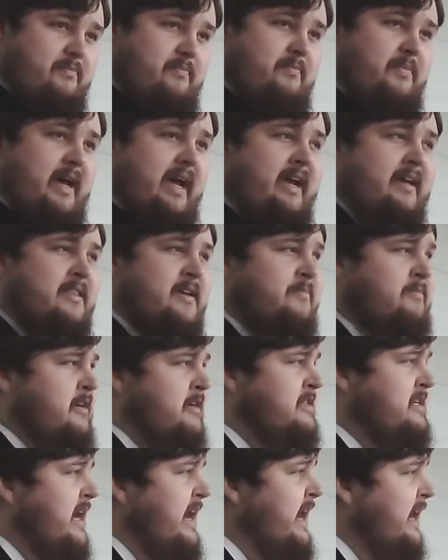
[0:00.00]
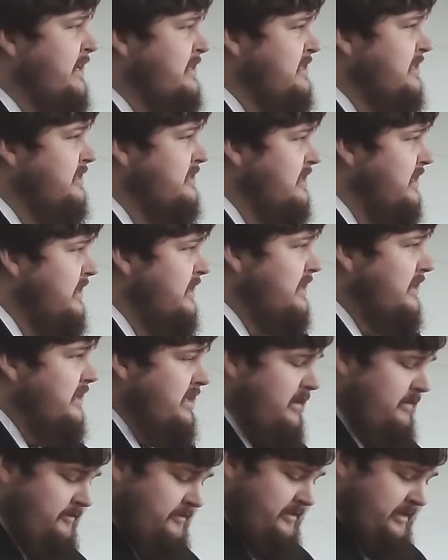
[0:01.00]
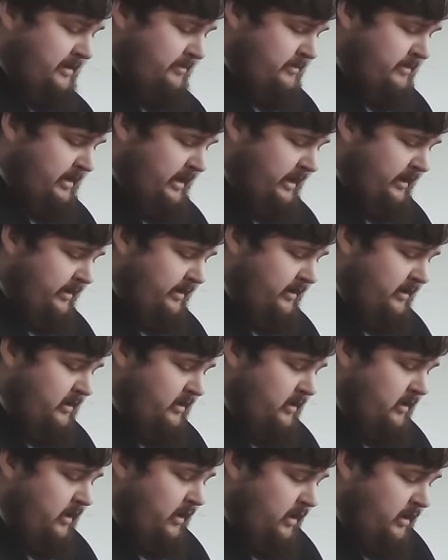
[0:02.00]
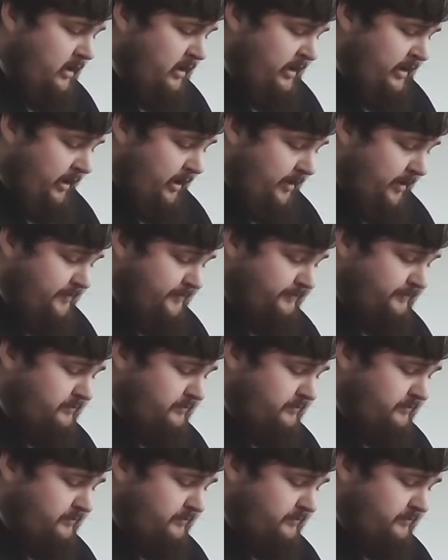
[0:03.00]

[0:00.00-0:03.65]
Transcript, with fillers: pay them their taxes, give them their honor.